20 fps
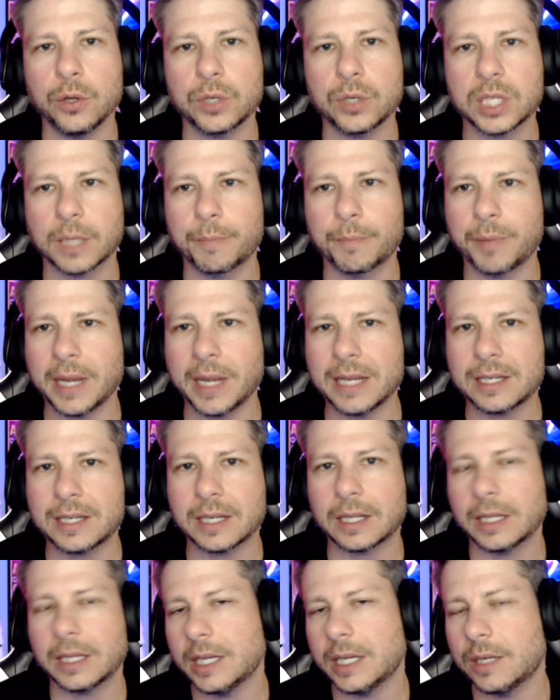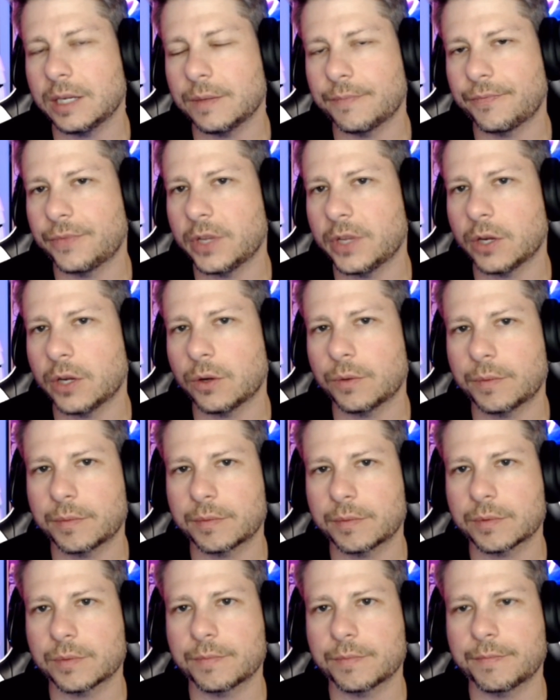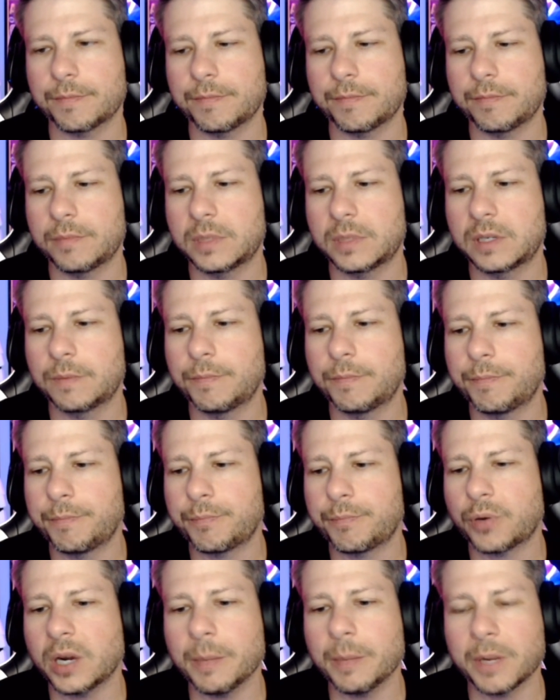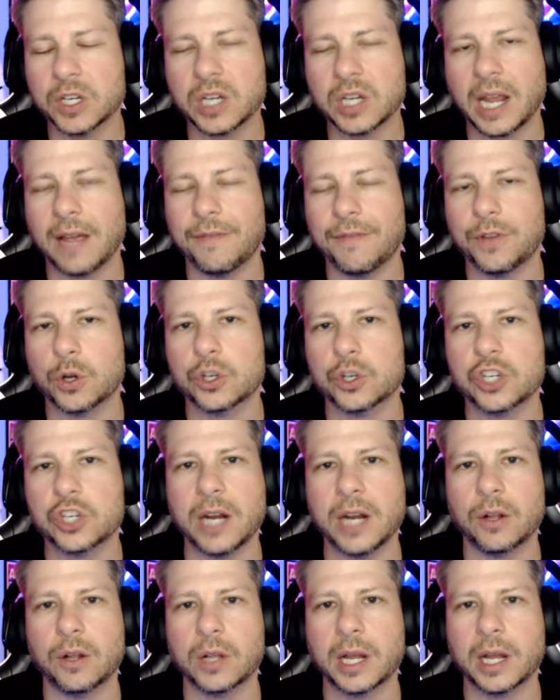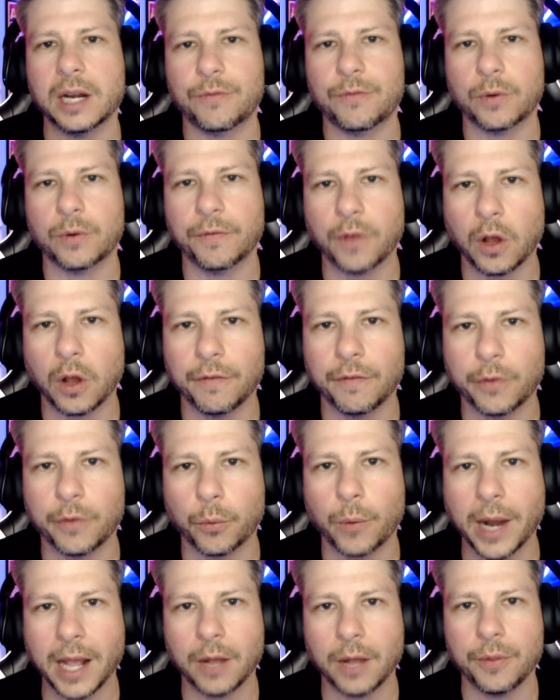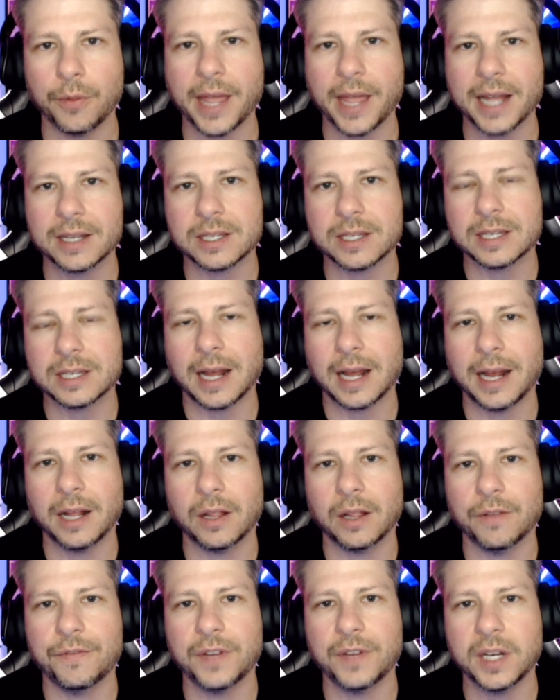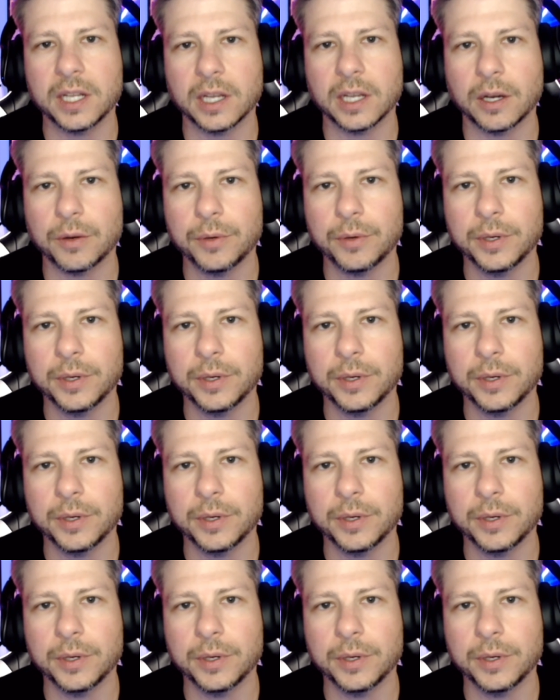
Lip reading: to basically, you know, pretty much have your channel kind of revolve around that style of video?